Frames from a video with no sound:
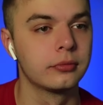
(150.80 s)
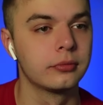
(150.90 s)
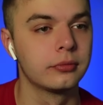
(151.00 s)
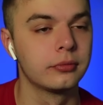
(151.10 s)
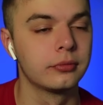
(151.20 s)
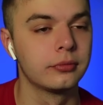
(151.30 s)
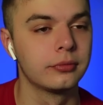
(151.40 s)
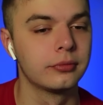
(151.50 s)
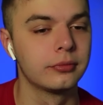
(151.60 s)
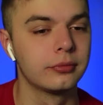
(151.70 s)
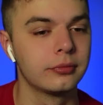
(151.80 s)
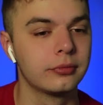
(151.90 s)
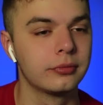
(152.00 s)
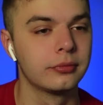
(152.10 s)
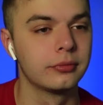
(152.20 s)

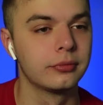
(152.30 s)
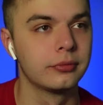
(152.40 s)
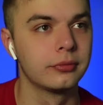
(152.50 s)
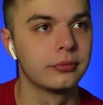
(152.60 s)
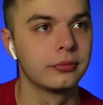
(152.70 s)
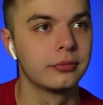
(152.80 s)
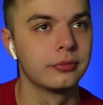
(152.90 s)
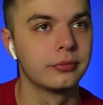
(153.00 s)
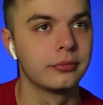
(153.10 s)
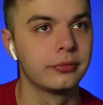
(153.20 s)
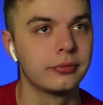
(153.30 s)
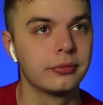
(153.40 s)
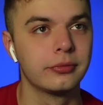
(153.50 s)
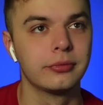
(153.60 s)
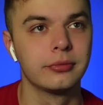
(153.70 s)

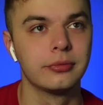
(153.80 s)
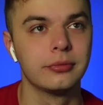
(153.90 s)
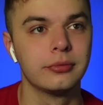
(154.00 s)
This person isn't speaking.